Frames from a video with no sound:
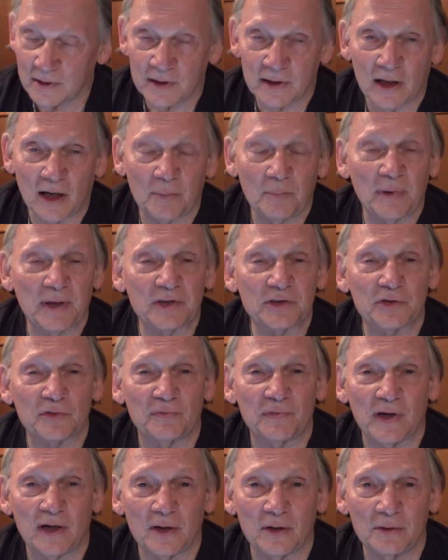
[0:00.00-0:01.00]
God makes a
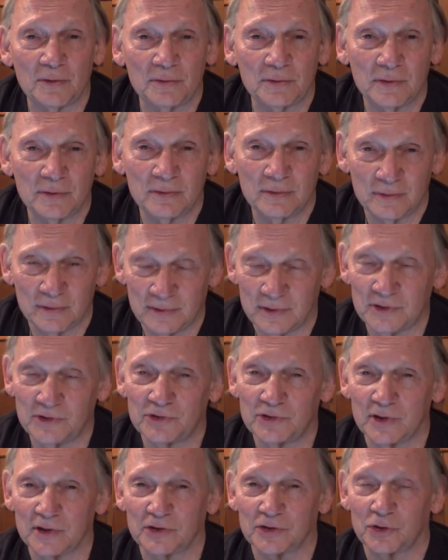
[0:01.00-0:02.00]
vow, he
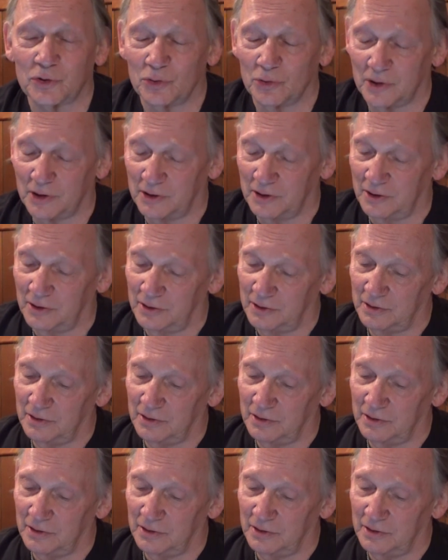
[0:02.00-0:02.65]
sticks to it.